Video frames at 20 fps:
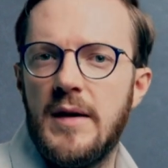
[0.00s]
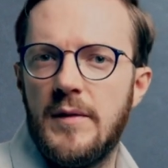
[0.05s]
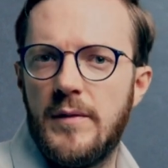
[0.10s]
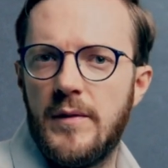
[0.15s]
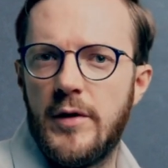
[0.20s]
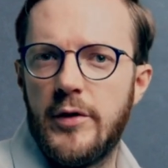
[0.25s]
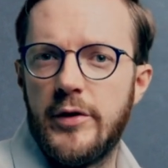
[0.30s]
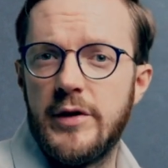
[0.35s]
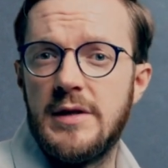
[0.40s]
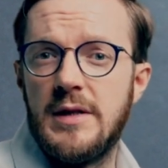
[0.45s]

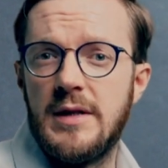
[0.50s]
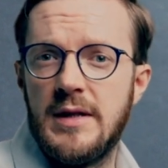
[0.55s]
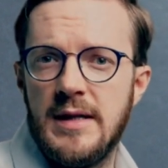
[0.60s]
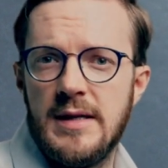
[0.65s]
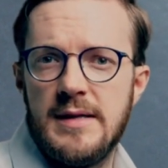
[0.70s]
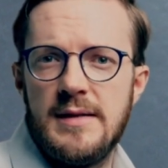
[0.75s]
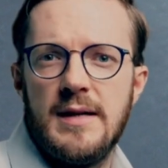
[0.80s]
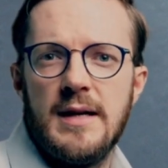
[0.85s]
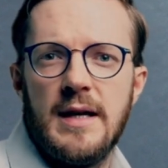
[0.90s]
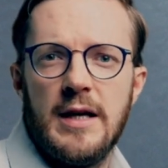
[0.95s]
even though it's
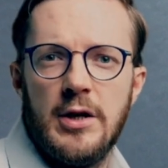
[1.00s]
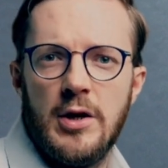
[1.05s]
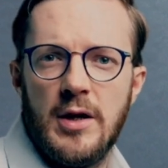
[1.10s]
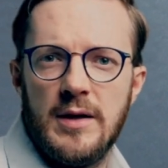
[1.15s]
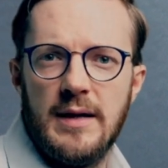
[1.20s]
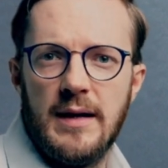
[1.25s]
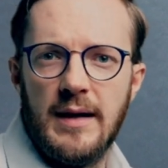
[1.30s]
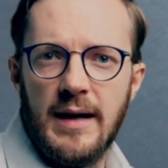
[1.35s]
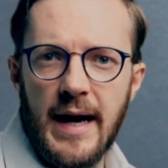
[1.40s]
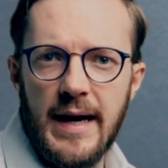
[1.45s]
statistically
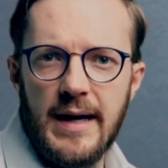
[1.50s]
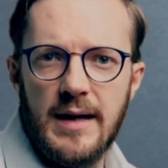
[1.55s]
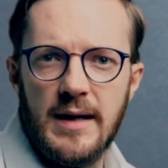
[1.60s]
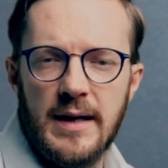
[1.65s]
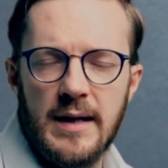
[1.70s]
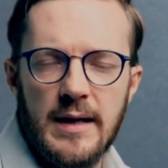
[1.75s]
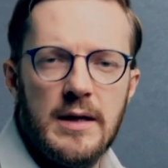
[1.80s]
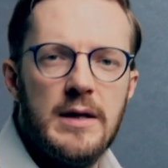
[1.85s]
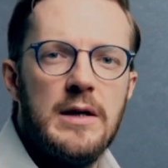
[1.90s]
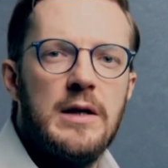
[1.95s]
not that
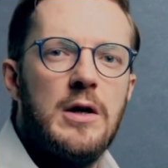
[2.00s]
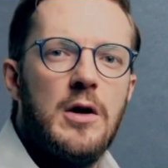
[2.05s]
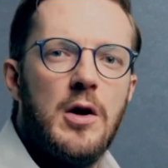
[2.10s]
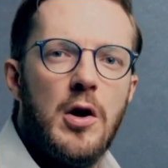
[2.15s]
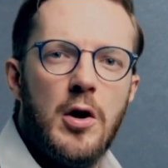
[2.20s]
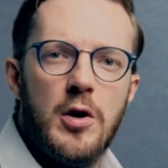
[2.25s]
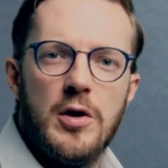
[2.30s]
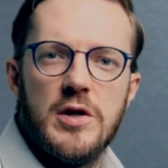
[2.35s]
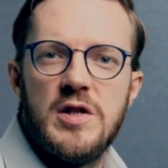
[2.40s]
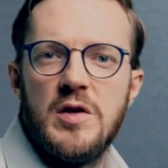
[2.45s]
likely,
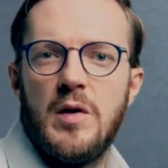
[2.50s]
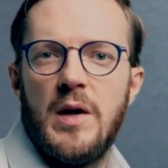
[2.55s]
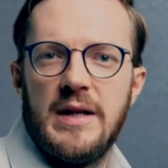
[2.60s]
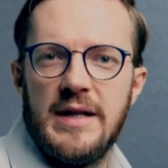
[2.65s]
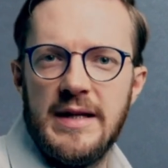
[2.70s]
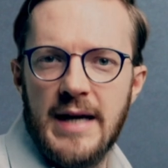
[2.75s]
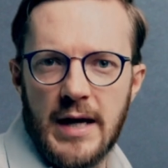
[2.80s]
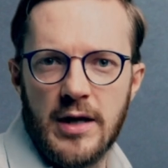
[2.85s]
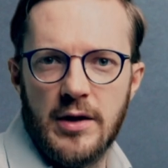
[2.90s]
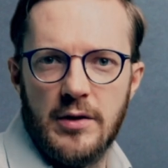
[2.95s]
also
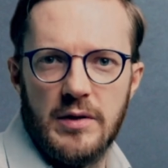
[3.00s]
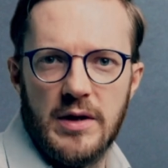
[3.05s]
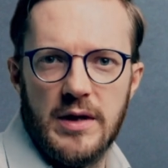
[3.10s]
at younger